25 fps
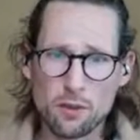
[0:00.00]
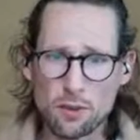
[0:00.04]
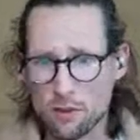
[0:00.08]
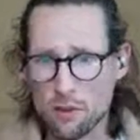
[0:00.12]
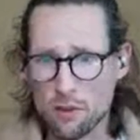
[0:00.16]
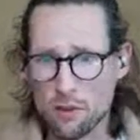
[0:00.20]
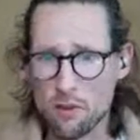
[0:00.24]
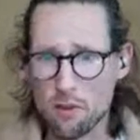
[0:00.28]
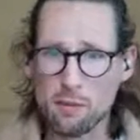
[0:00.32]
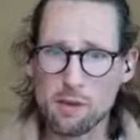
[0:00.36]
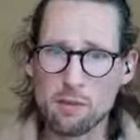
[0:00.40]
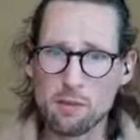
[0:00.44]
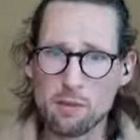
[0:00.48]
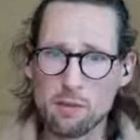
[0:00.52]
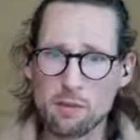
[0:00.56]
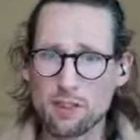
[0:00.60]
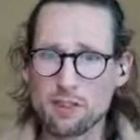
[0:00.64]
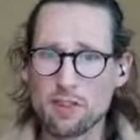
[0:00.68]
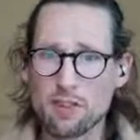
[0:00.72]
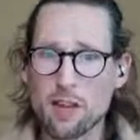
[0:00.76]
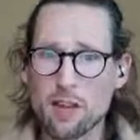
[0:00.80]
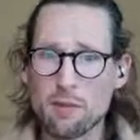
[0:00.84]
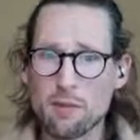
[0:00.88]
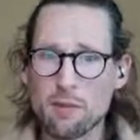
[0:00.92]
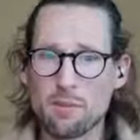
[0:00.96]
Like you only
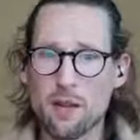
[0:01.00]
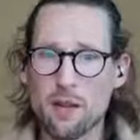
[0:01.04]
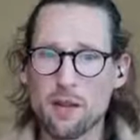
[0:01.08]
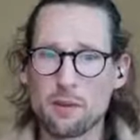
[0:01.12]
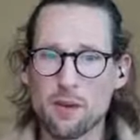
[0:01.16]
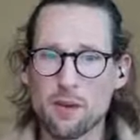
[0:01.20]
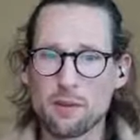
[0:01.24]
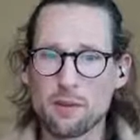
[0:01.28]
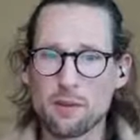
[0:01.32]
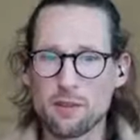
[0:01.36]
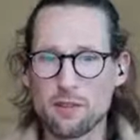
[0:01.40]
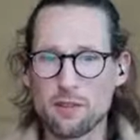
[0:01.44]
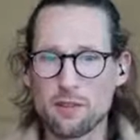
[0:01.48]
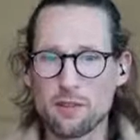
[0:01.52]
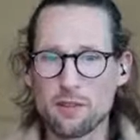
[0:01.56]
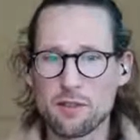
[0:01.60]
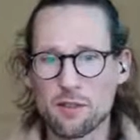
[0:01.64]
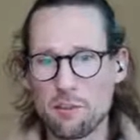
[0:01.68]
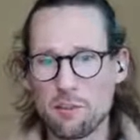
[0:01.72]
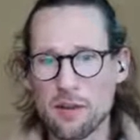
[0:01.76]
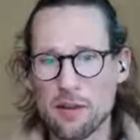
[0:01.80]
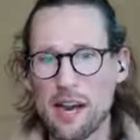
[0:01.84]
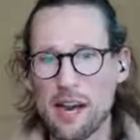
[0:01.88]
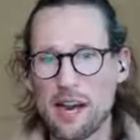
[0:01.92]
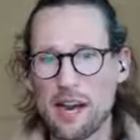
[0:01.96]
remember the chatbot when it
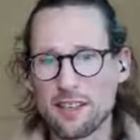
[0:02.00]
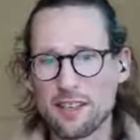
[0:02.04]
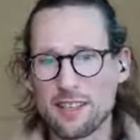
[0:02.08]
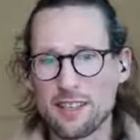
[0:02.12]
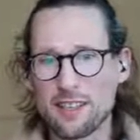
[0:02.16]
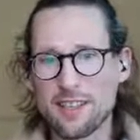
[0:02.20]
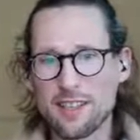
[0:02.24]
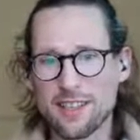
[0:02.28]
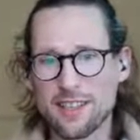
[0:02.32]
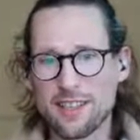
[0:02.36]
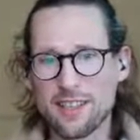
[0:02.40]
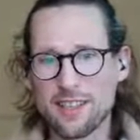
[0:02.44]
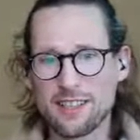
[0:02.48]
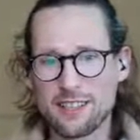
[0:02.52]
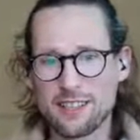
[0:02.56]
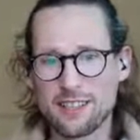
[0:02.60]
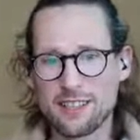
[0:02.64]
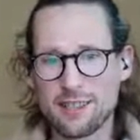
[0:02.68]
was really bad,